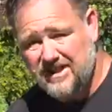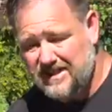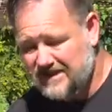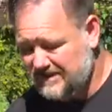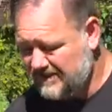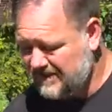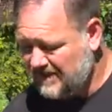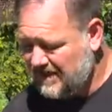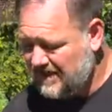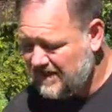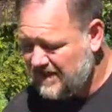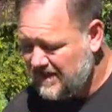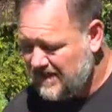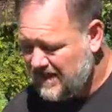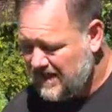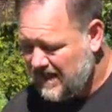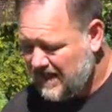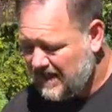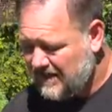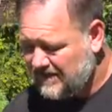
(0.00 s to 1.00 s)
easier
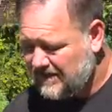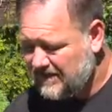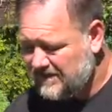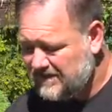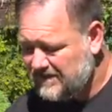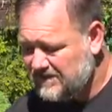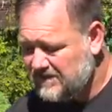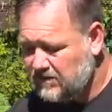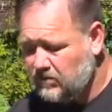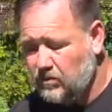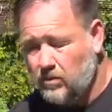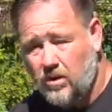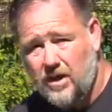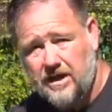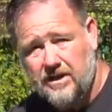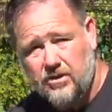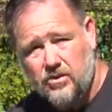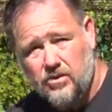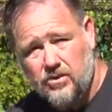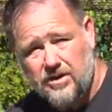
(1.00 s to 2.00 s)
and this is the
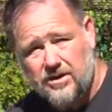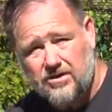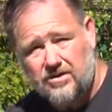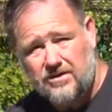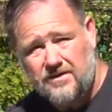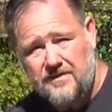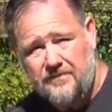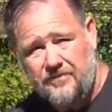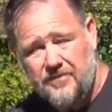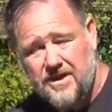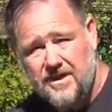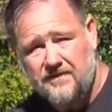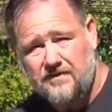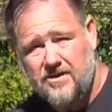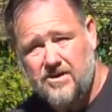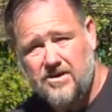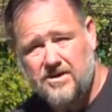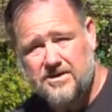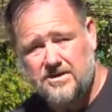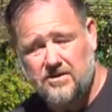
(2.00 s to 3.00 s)
right oil if
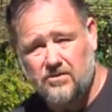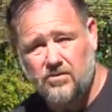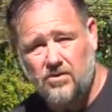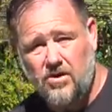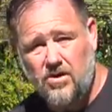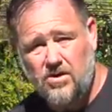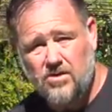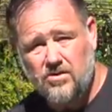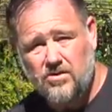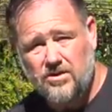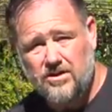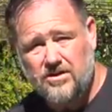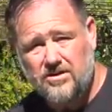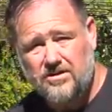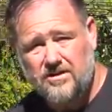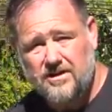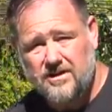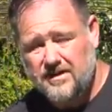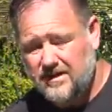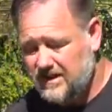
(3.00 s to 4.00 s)
you use the wrong
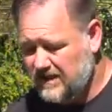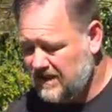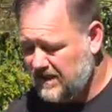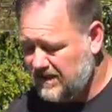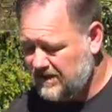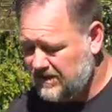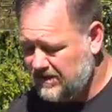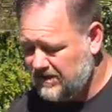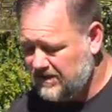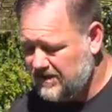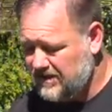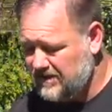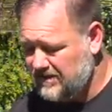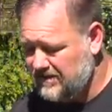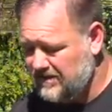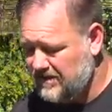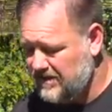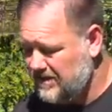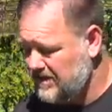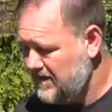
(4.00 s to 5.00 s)
oil you know you can